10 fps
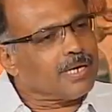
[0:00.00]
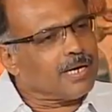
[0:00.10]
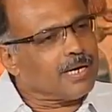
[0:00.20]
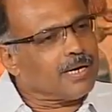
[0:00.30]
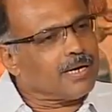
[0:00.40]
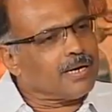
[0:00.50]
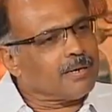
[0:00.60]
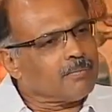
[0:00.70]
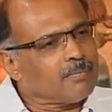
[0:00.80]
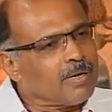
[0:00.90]

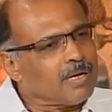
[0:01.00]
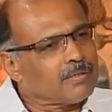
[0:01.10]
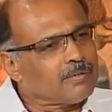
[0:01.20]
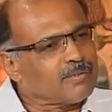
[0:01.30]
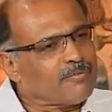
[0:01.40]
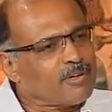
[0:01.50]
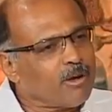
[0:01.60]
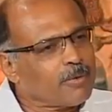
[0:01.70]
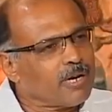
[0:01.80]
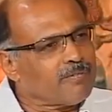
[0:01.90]
There was a
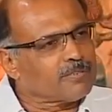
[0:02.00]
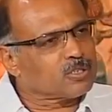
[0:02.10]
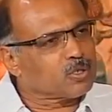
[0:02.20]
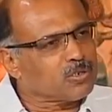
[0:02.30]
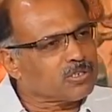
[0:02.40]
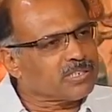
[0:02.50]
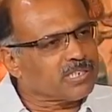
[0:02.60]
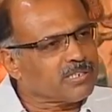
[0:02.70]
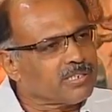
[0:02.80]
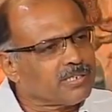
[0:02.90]
phenomenon I was
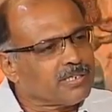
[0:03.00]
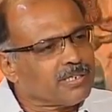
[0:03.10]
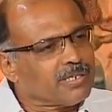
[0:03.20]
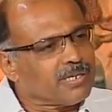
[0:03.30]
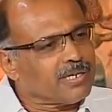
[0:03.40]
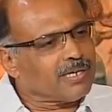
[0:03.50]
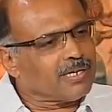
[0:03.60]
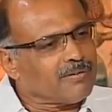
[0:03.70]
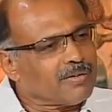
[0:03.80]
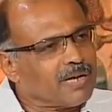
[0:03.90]
noticing
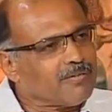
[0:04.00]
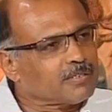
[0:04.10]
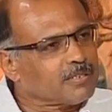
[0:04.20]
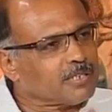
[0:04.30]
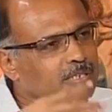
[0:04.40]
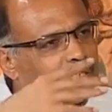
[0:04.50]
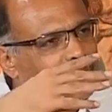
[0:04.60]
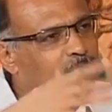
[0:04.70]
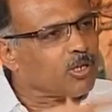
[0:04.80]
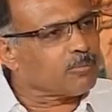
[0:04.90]
when I was in the
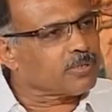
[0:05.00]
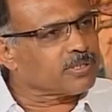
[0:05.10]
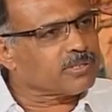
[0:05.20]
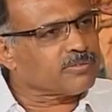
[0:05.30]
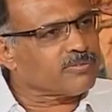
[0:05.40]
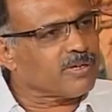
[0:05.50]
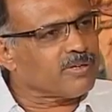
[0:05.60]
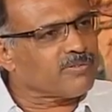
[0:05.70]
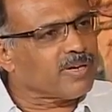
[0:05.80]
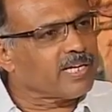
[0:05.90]
helicopters
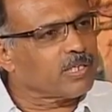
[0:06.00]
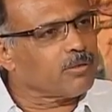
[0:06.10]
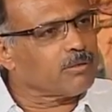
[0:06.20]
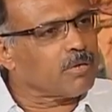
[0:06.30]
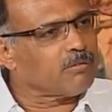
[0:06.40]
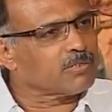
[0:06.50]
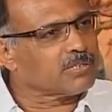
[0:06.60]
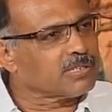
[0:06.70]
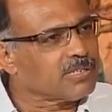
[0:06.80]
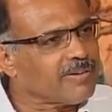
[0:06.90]
flying over
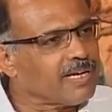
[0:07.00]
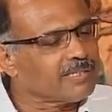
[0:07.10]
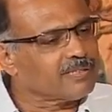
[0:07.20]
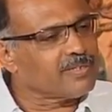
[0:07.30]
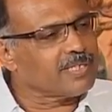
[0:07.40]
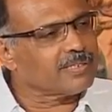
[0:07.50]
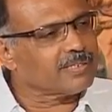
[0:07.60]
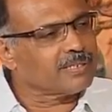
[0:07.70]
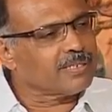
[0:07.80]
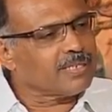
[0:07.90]
mountains and valleys and
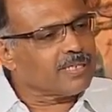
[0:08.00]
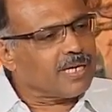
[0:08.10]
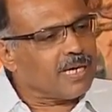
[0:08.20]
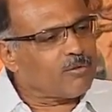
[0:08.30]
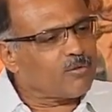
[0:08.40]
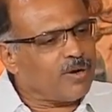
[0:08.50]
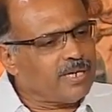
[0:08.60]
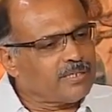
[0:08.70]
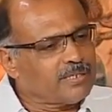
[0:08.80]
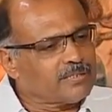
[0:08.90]
villages. I would
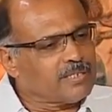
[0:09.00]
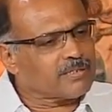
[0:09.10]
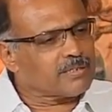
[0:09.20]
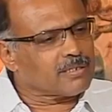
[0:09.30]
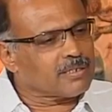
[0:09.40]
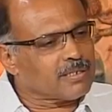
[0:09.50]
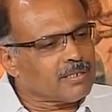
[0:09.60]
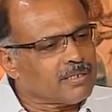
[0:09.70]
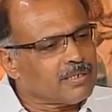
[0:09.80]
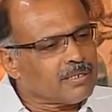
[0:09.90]
find these little
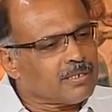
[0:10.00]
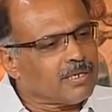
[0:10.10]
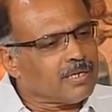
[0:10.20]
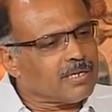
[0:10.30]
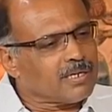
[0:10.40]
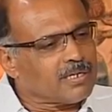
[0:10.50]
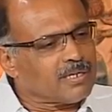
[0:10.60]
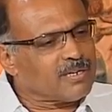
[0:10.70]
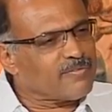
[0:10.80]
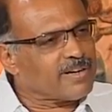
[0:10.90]

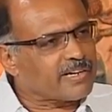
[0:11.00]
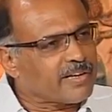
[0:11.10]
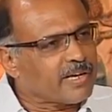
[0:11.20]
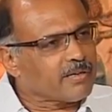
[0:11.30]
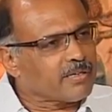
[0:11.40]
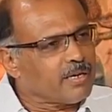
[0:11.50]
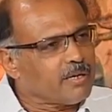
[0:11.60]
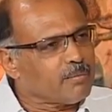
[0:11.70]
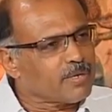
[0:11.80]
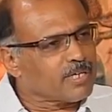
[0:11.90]
reflecting
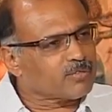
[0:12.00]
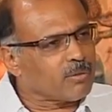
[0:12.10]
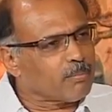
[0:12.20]
mirrors